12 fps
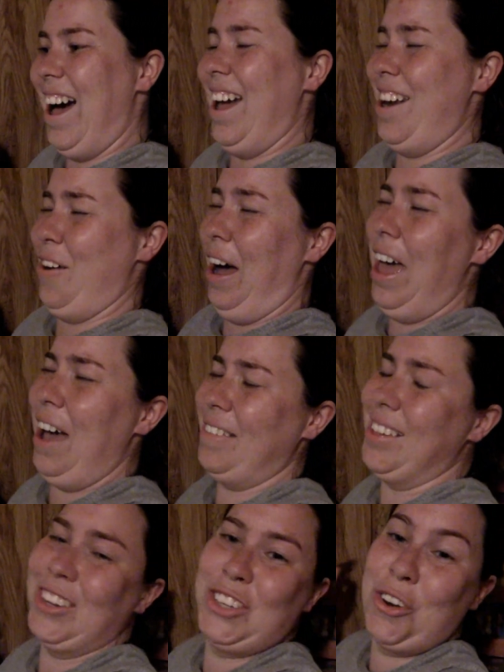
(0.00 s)
I know, I have
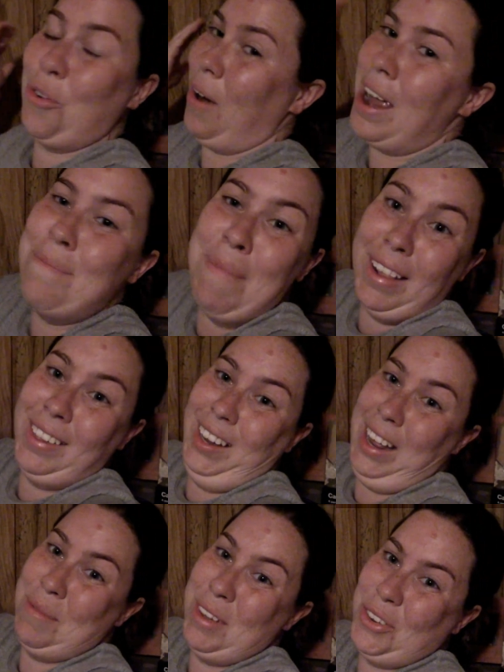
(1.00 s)
such great
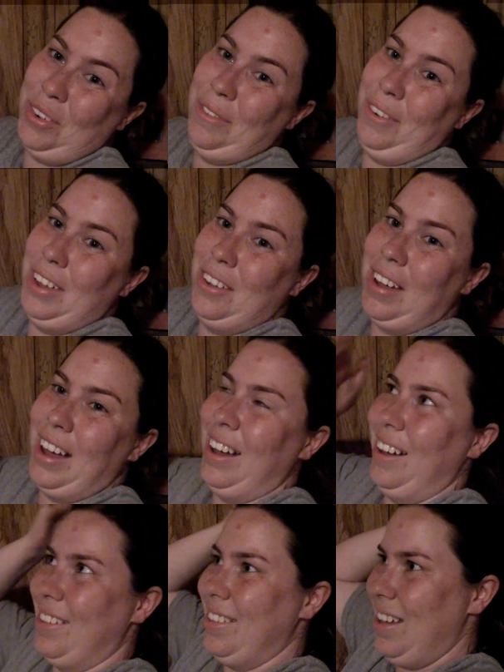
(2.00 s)
mental imagery for you
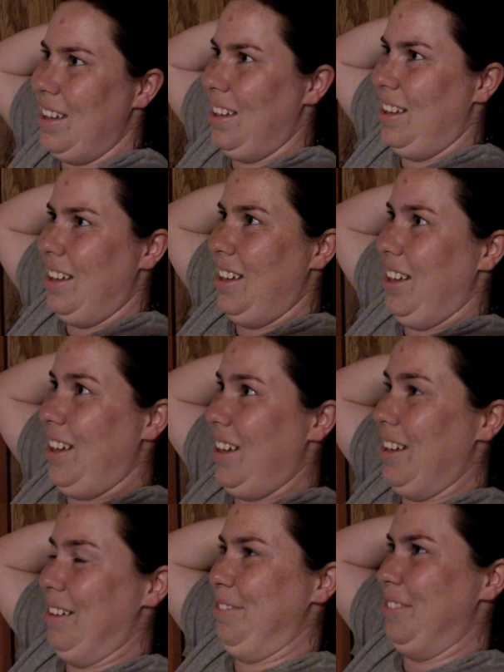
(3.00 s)
guys.
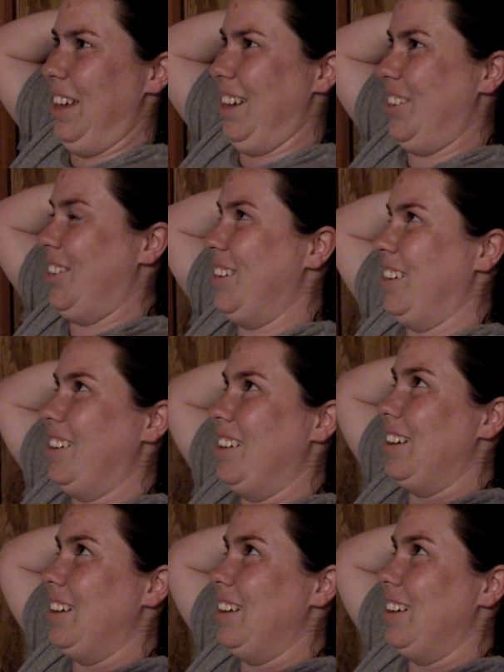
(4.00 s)
Oh, fish.